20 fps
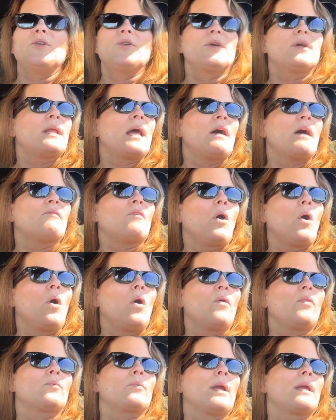You could have
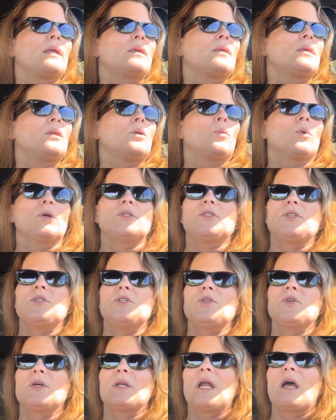all the right keywords
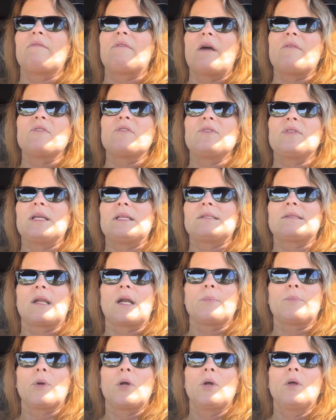and you can have everything set
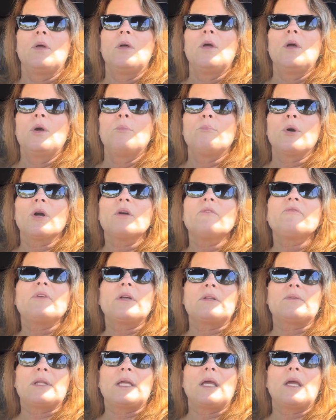up
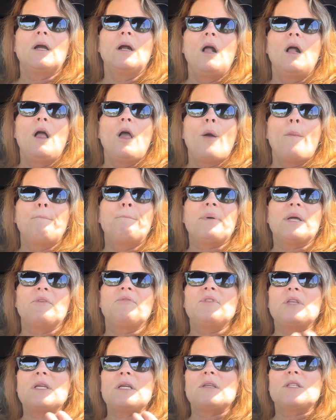perfectly. But
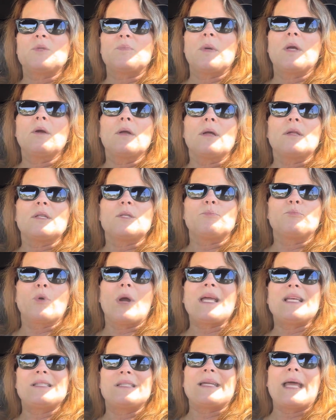if the experience
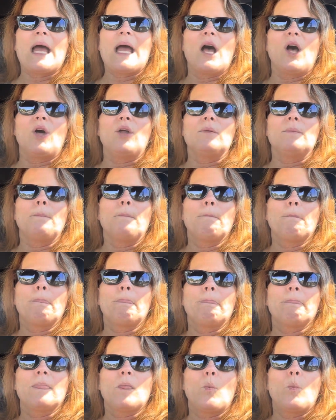breaks down
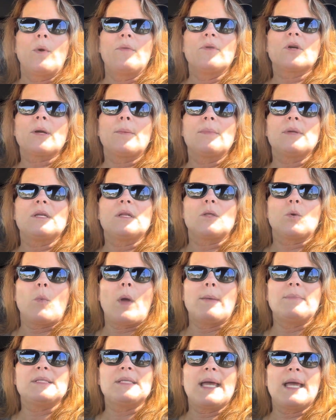when they're coming to the
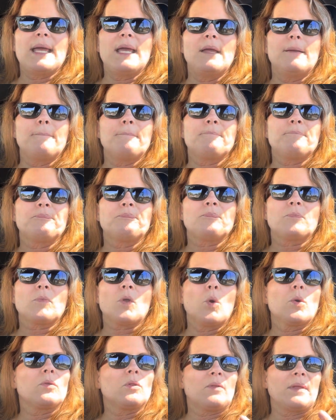website
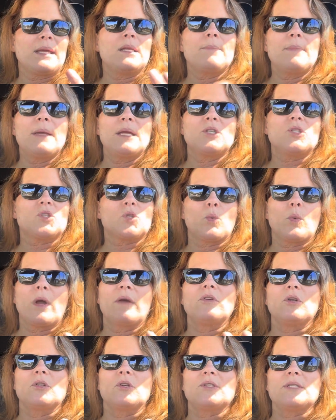or the landing pages or
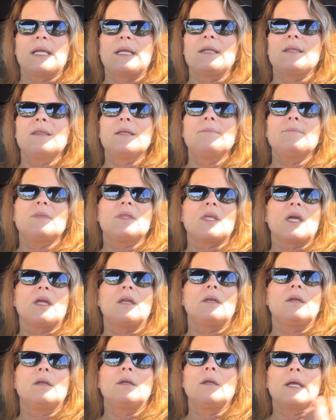wherever you're sending them,
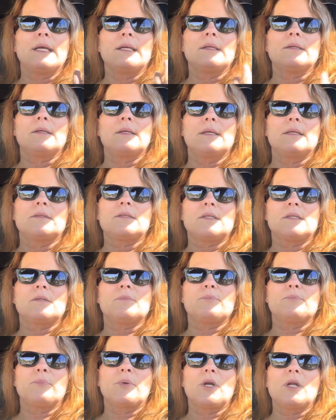then
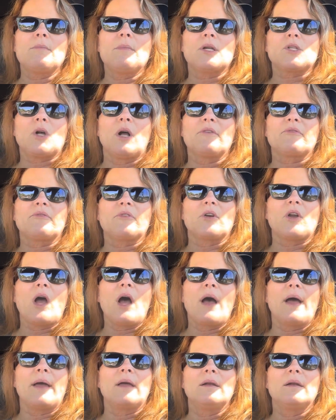it's pretty much all for
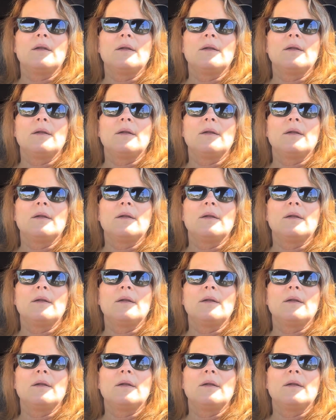naught.